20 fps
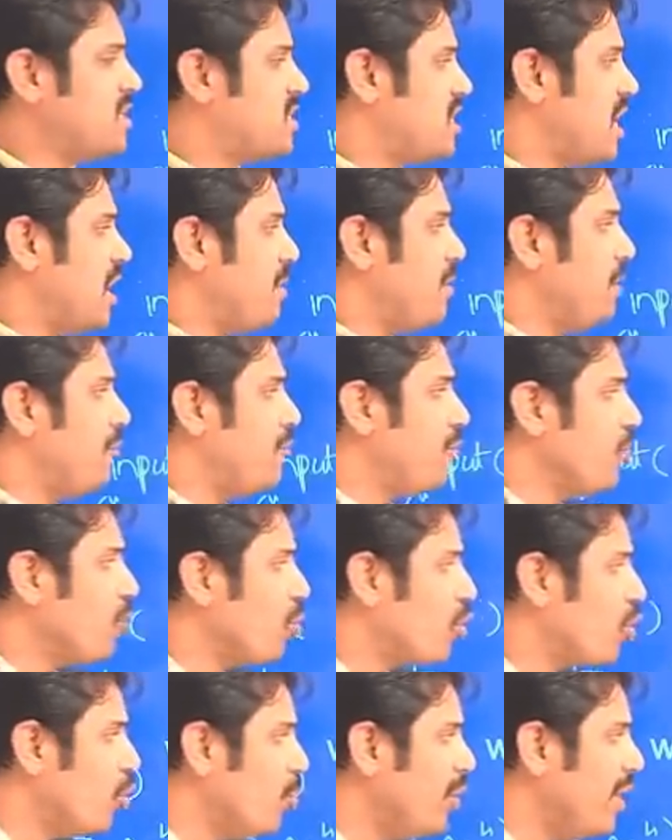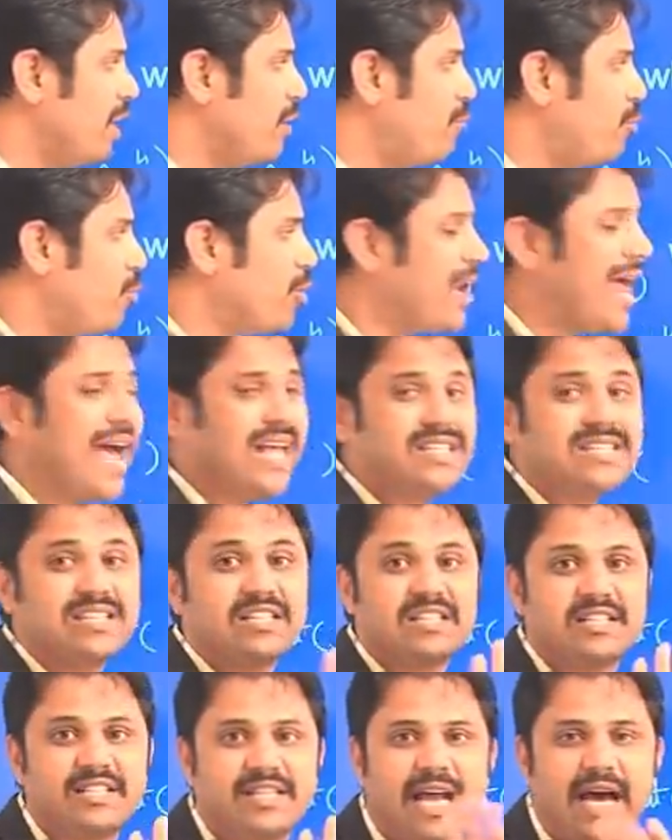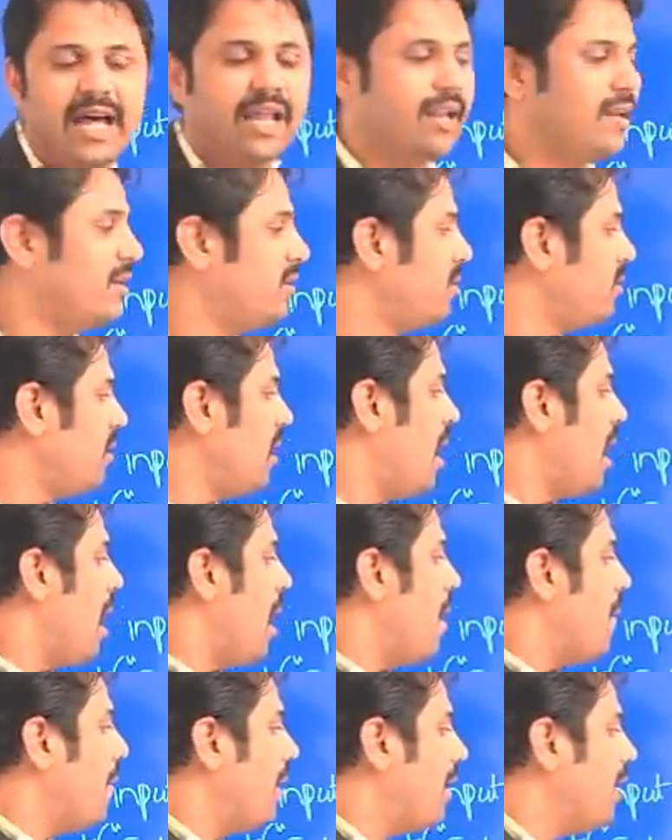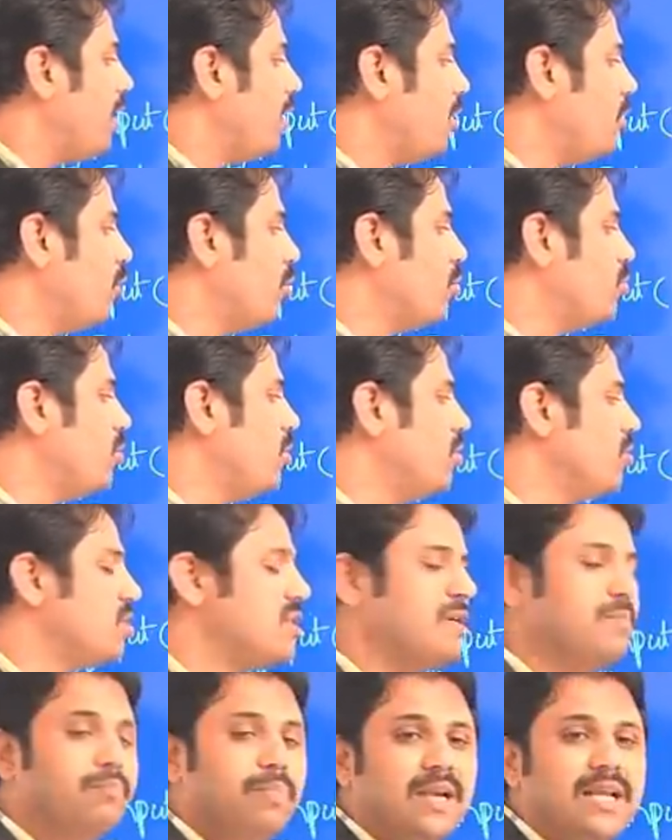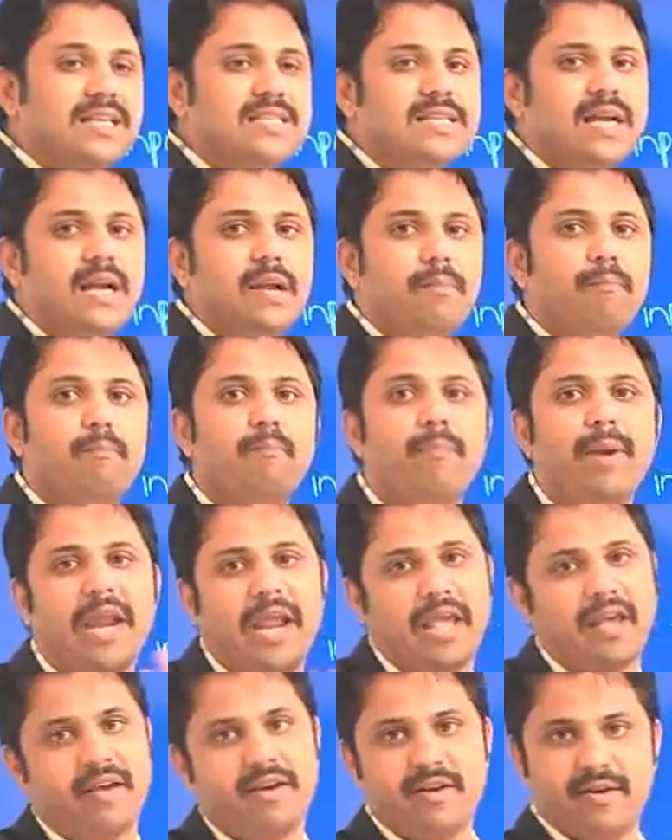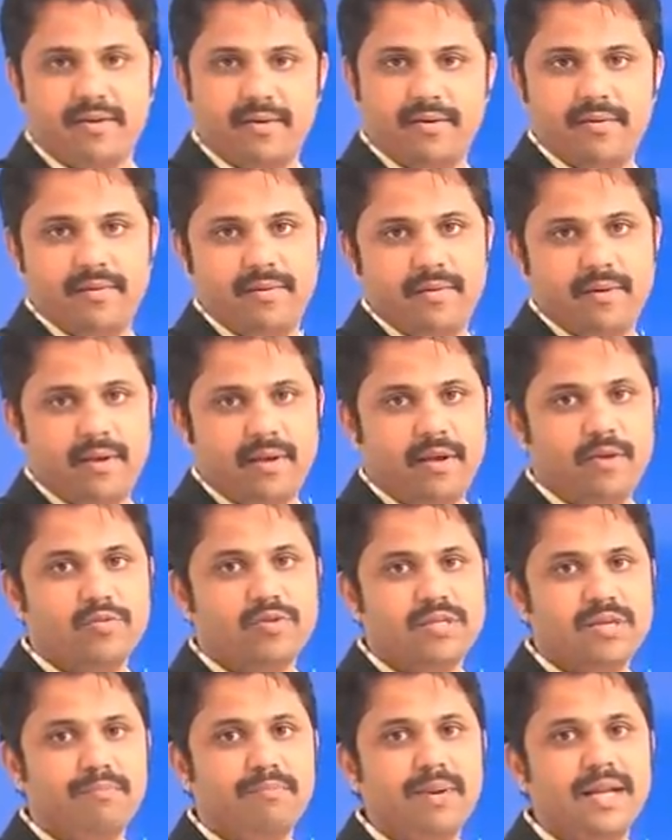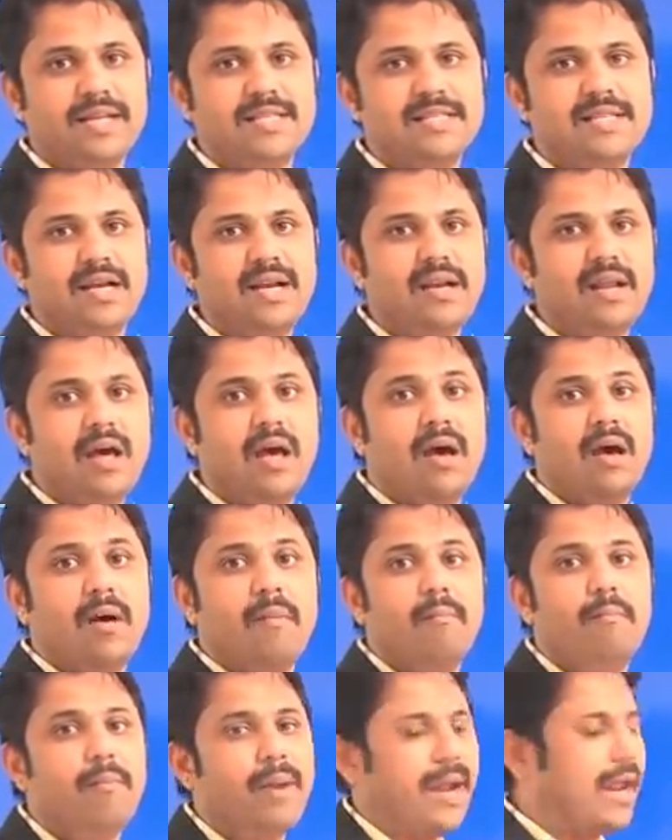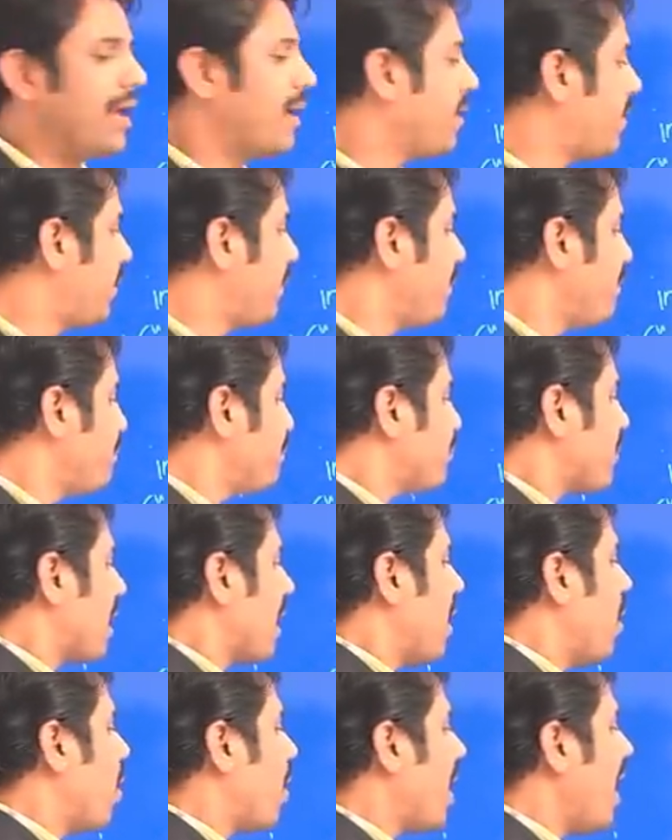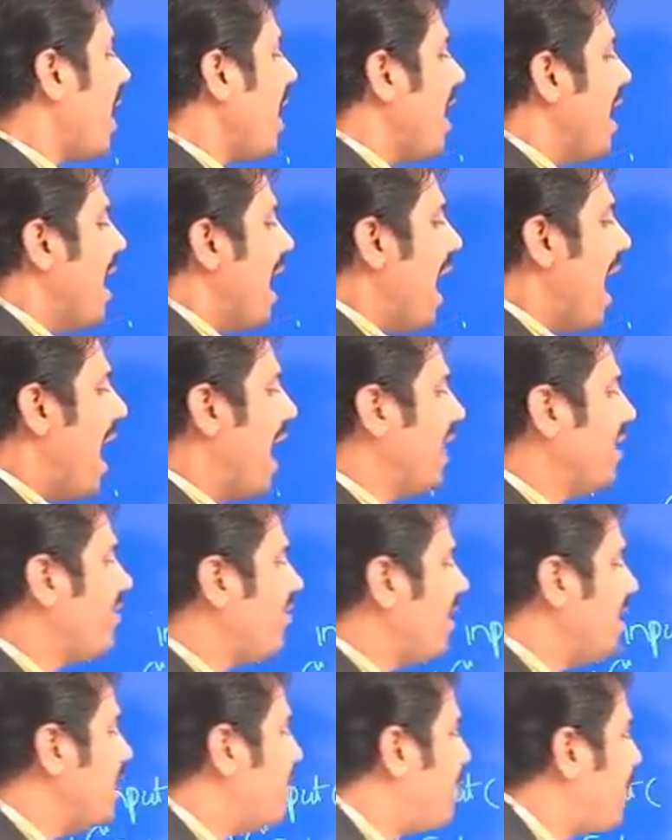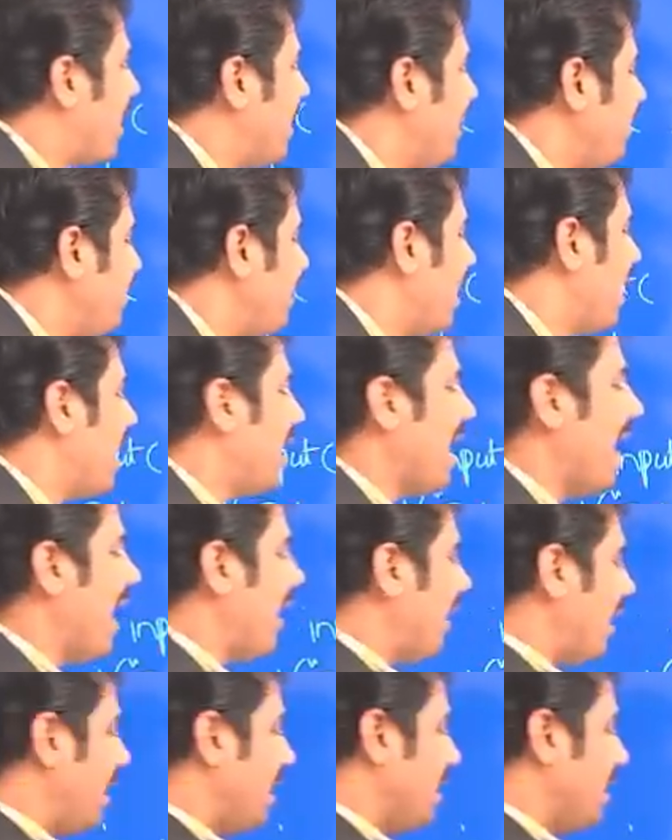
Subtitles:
state, if you give input as done, you simply said break. You simply said break. Okay? Otherwise, print line